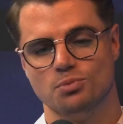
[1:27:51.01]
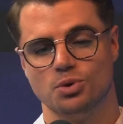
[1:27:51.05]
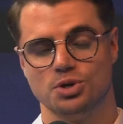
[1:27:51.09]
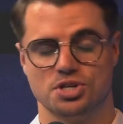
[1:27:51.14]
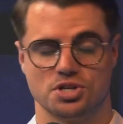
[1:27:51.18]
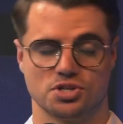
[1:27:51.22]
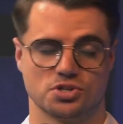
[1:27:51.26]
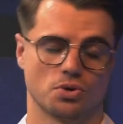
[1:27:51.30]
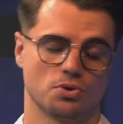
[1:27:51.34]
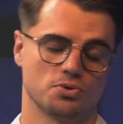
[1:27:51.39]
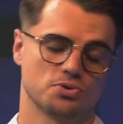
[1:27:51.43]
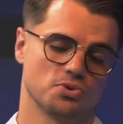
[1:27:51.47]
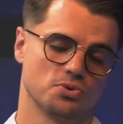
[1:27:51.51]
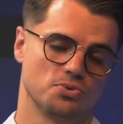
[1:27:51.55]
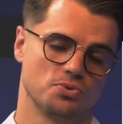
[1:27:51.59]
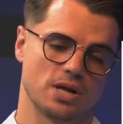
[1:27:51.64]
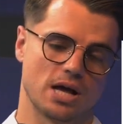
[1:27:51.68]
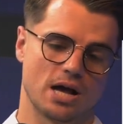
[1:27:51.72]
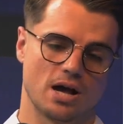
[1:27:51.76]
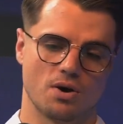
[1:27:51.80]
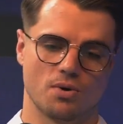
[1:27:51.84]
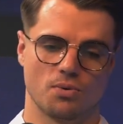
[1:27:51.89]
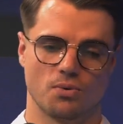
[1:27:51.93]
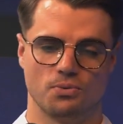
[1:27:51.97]
which is also
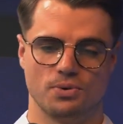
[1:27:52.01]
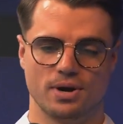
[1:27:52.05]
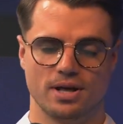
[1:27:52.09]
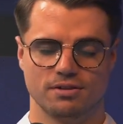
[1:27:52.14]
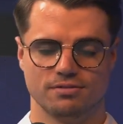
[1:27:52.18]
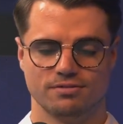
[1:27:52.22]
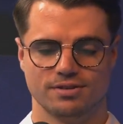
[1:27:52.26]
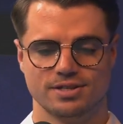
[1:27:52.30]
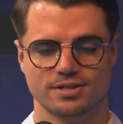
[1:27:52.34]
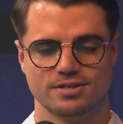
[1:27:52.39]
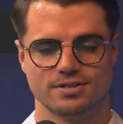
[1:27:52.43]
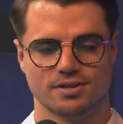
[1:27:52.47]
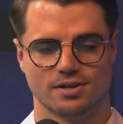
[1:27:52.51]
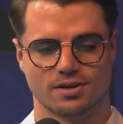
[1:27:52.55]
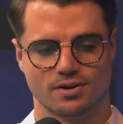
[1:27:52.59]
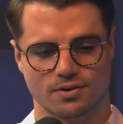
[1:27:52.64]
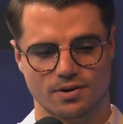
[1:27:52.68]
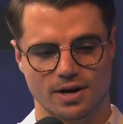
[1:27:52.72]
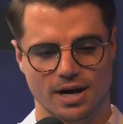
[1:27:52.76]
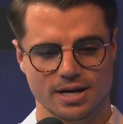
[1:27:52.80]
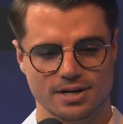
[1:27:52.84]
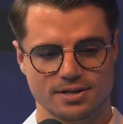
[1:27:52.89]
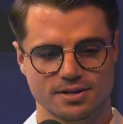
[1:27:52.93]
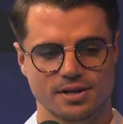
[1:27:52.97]
now relevant,
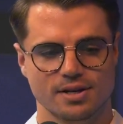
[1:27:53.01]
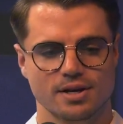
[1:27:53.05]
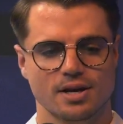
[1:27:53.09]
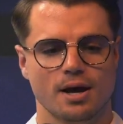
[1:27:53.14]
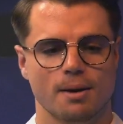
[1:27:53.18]
right?